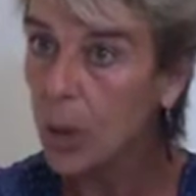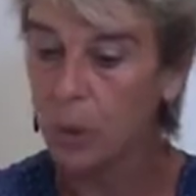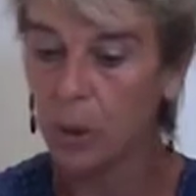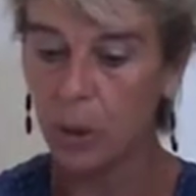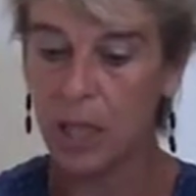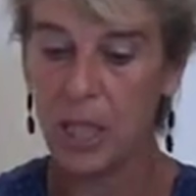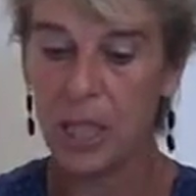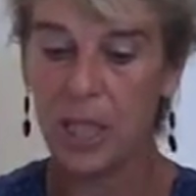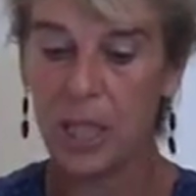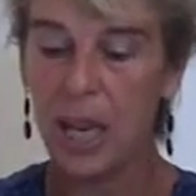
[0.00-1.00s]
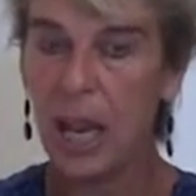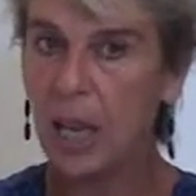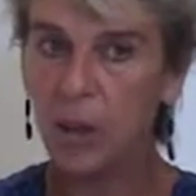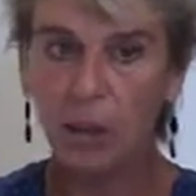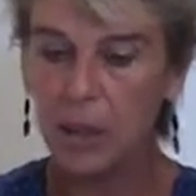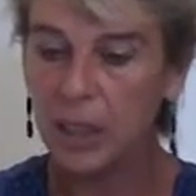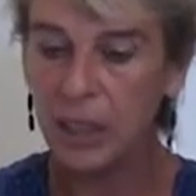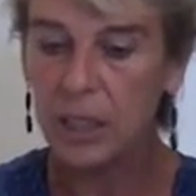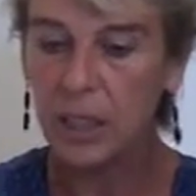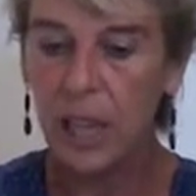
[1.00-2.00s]
open questions. And all this
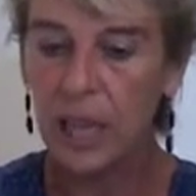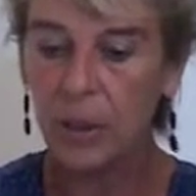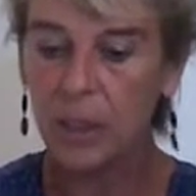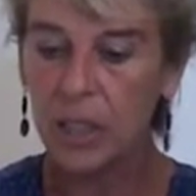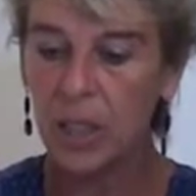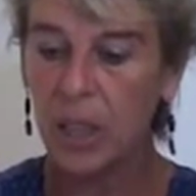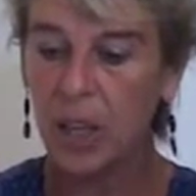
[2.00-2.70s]
is still accurate